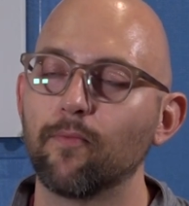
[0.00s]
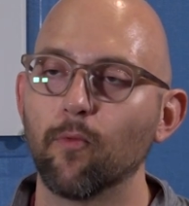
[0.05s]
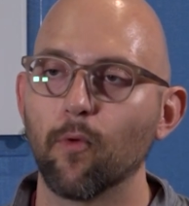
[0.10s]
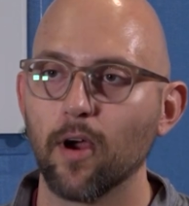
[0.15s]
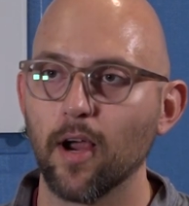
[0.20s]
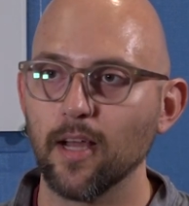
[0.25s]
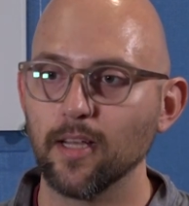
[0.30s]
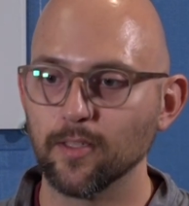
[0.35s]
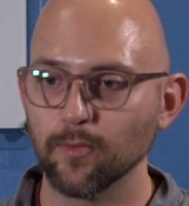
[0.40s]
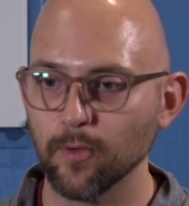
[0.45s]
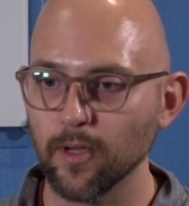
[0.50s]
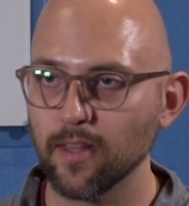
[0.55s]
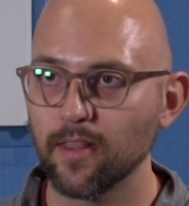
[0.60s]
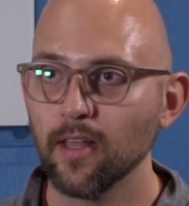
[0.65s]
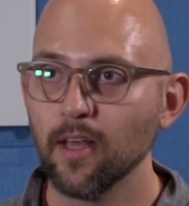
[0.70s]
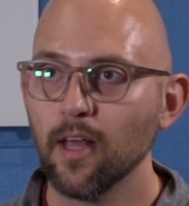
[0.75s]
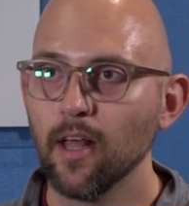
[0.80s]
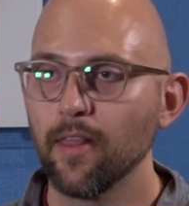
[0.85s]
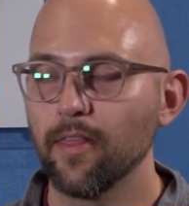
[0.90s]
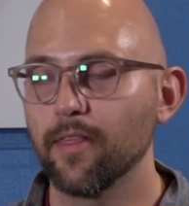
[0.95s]
Whereas with
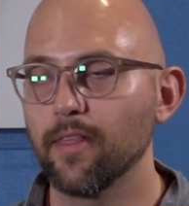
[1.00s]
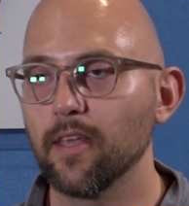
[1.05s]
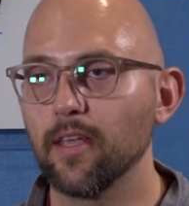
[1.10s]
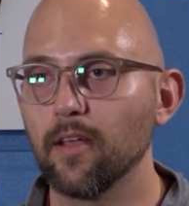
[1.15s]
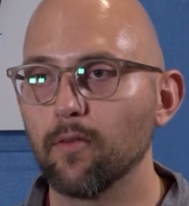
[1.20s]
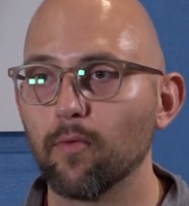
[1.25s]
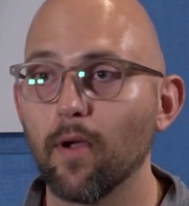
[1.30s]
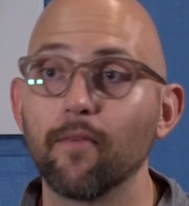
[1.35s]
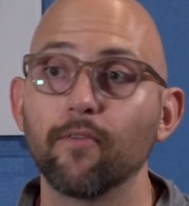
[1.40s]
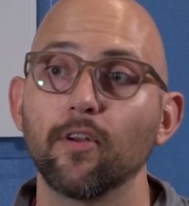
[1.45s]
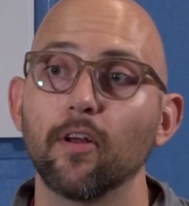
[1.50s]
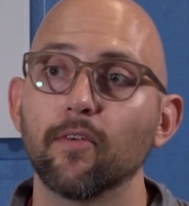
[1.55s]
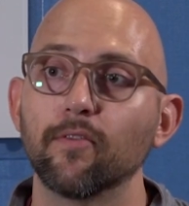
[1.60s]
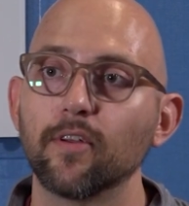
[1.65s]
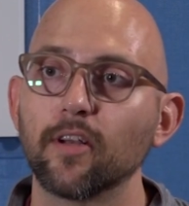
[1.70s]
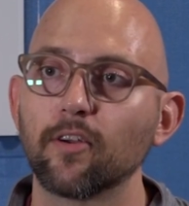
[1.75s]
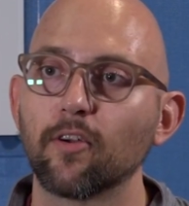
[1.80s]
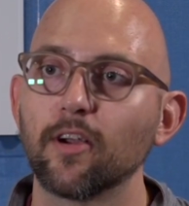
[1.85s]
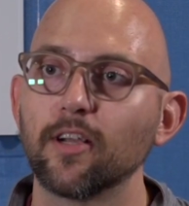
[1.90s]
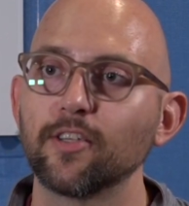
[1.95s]
the Revenova
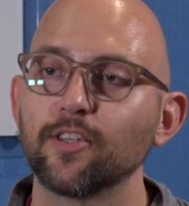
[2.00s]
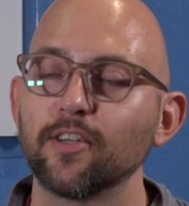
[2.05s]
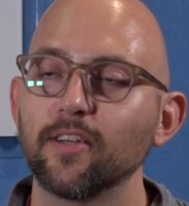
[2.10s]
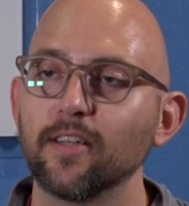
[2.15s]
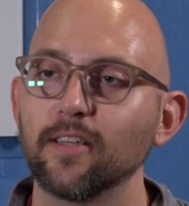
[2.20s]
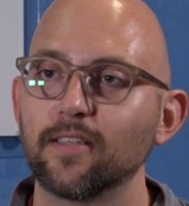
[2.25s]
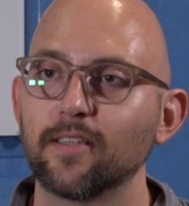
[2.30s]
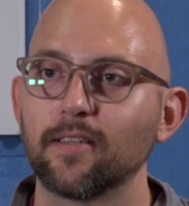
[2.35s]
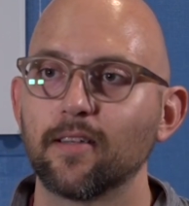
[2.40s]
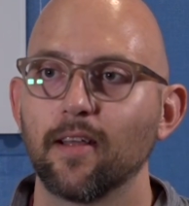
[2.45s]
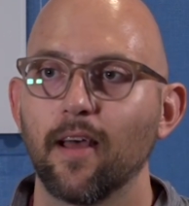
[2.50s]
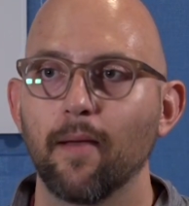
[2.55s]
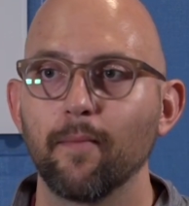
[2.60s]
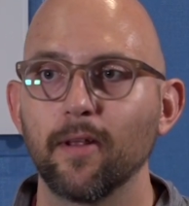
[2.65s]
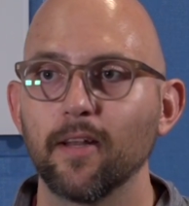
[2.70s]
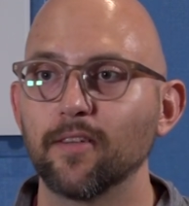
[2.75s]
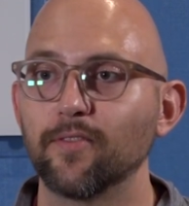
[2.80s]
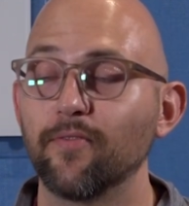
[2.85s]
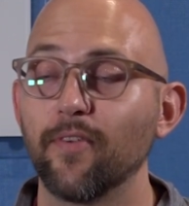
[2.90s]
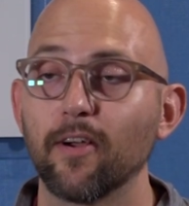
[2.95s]
integration, it's
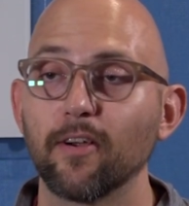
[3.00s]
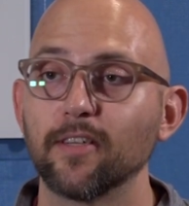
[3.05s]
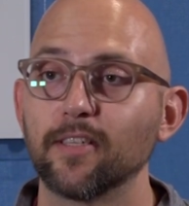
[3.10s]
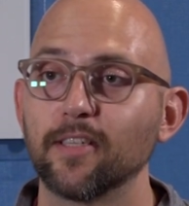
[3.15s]
very